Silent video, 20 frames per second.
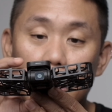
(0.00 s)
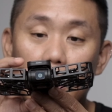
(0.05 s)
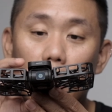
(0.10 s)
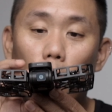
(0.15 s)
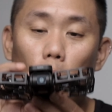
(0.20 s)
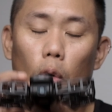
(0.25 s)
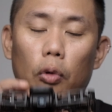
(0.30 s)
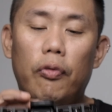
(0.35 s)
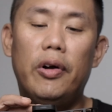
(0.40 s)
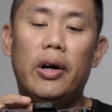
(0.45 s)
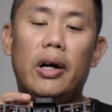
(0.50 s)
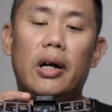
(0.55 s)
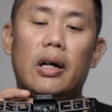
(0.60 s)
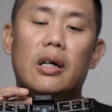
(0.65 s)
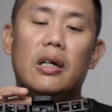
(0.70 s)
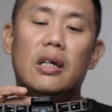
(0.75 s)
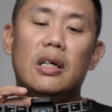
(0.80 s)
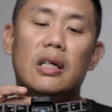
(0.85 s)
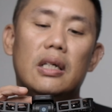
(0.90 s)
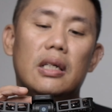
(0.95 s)

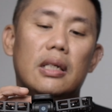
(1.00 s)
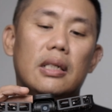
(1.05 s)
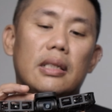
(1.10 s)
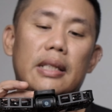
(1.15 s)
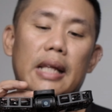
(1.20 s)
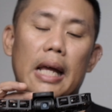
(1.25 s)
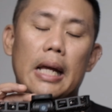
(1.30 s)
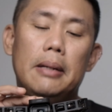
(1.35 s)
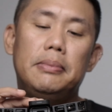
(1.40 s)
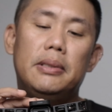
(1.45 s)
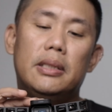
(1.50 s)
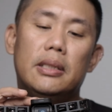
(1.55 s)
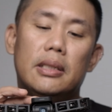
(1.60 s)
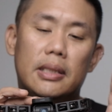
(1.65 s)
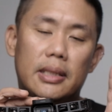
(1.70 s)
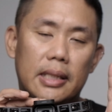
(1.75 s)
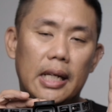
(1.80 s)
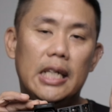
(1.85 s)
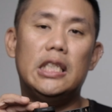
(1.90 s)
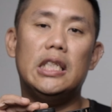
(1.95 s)
Hover names
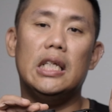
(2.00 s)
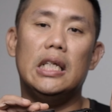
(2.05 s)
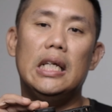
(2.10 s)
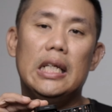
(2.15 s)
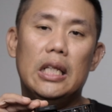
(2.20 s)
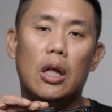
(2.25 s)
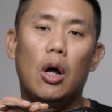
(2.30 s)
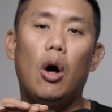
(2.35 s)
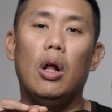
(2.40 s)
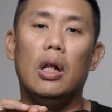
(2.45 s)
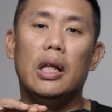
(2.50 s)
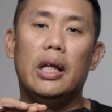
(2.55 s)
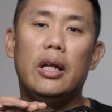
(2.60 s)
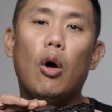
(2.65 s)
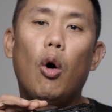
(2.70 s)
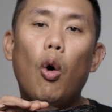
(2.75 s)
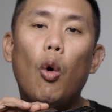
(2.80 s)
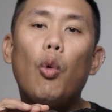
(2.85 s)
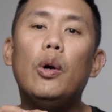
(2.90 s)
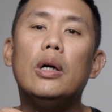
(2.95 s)
says it all. It
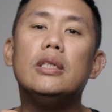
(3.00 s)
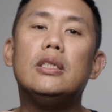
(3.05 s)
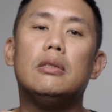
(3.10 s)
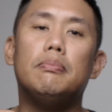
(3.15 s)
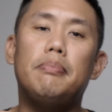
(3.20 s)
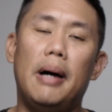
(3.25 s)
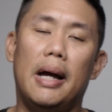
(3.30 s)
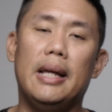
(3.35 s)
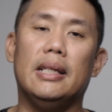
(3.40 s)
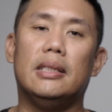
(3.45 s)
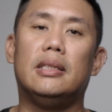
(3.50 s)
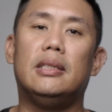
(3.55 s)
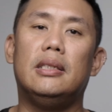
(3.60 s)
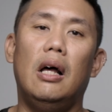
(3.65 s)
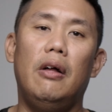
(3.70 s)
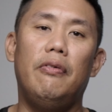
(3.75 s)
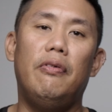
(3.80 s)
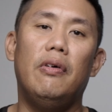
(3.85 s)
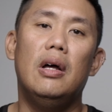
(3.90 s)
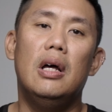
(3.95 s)
hovers by
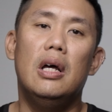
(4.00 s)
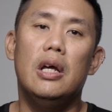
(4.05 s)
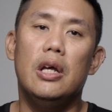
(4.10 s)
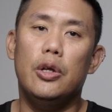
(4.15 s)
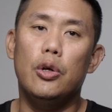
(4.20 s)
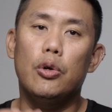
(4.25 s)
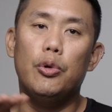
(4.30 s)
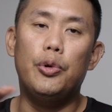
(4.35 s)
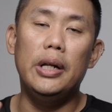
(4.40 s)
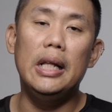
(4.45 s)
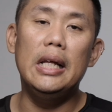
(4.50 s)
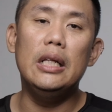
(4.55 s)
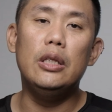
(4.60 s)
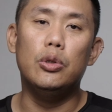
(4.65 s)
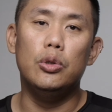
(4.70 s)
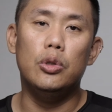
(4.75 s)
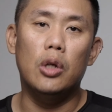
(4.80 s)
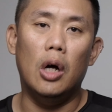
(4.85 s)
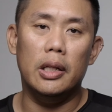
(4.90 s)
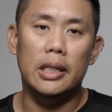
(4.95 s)
itself. You really
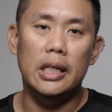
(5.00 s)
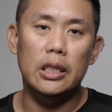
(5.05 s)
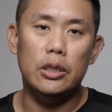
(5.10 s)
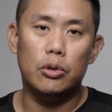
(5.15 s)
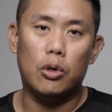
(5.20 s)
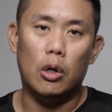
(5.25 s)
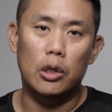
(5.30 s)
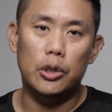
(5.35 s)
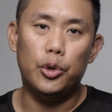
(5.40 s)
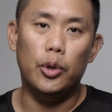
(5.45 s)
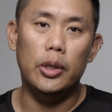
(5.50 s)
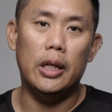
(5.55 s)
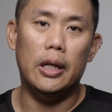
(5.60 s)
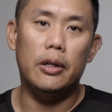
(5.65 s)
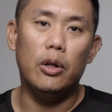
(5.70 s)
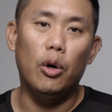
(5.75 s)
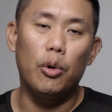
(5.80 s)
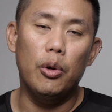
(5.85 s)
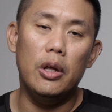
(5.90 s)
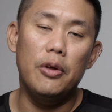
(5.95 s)
do not need to control
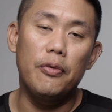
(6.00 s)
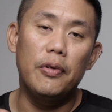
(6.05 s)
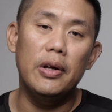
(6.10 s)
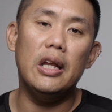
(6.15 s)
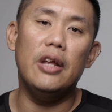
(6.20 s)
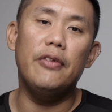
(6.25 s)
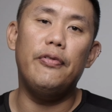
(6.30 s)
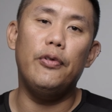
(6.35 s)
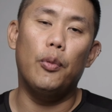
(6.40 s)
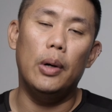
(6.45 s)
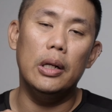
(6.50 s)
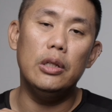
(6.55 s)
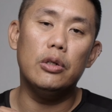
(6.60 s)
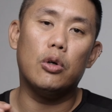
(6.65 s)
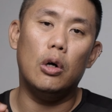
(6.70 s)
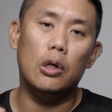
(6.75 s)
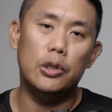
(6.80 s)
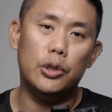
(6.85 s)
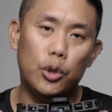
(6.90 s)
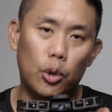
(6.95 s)
it though. Even if you want to
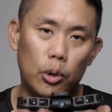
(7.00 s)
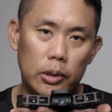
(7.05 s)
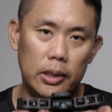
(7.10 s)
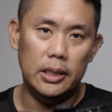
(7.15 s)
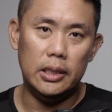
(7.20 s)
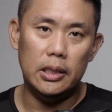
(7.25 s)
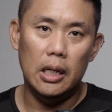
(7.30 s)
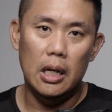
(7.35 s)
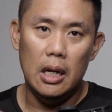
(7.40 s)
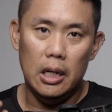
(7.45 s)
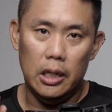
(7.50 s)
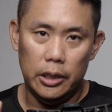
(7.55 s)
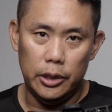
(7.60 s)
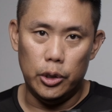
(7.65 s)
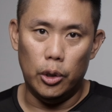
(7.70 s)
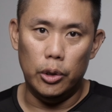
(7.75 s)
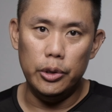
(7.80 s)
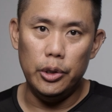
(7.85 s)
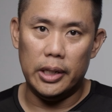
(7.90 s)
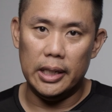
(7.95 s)
control this
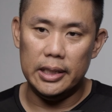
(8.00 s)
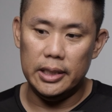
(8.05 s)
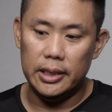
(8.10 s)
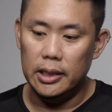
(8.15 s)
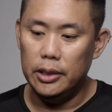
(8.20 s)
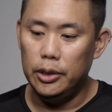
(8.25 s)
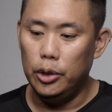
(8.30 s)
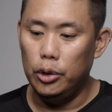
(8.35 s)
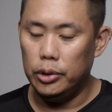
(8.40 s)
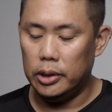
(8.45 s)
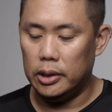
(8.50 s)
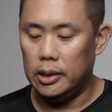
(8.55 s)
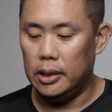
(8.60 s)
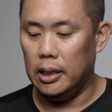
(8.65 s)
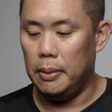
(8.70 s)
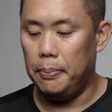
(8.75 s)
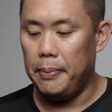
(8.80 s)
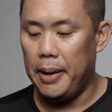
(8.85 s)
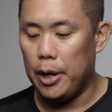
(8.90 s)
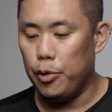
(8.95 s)
drone, you can still use
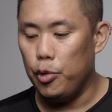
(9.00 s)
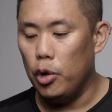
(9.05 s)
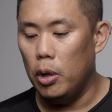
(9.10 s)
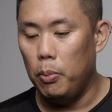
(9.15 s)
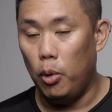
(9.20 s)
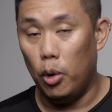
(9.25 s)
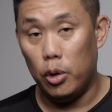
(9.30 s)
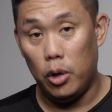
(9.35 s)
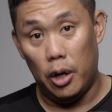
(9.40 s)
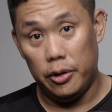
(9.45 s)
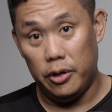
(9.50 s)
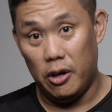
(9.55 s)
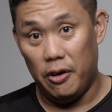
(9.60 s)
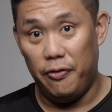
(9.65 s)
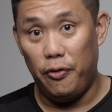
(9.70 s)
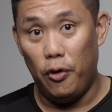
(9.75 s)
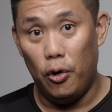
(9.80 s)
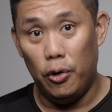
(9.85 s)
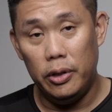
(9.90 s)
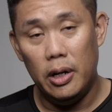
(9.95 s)
the manual mode on your
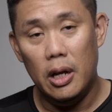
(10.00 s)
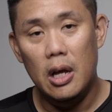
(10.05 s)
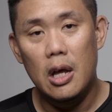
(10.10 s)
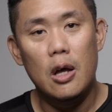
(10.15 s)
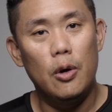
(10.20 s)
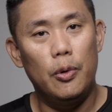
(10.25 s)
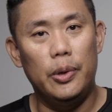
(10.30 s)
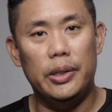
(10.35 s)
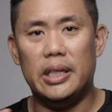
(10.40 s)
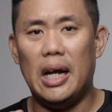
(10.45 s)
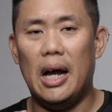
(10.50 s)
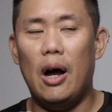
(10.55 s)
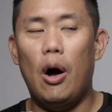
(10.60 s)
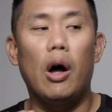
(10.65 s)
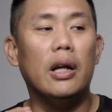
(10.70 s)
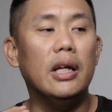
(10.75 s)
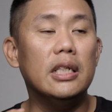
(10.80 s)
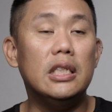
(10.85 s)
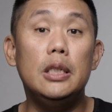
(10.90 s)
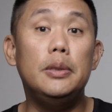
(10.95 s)
phone, which
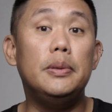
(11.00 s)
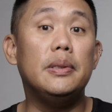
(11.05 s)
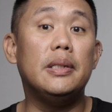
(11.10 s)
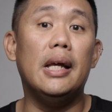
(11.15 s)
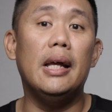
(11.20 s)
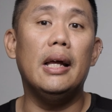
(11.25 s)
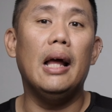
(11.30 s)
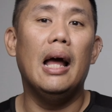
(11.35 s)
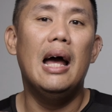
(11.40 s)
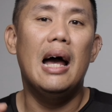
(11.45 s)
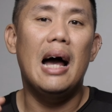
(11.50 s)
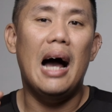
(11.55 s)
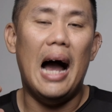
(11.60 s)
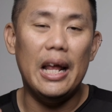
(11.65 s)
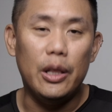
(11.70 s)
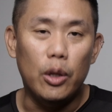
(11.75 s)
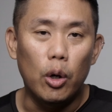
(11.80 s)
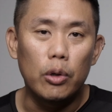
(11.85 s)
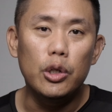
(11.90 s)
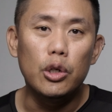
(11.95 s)
honestly speaking,
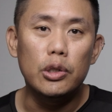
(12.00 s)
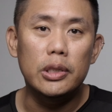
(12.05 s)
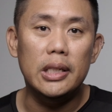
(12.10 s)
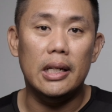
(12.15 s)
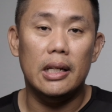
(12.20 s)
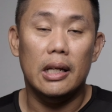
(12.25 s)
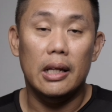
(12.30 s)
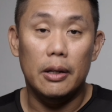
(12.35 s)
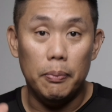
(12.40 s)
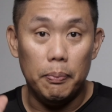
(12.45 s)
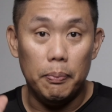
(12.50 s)
I don't use it.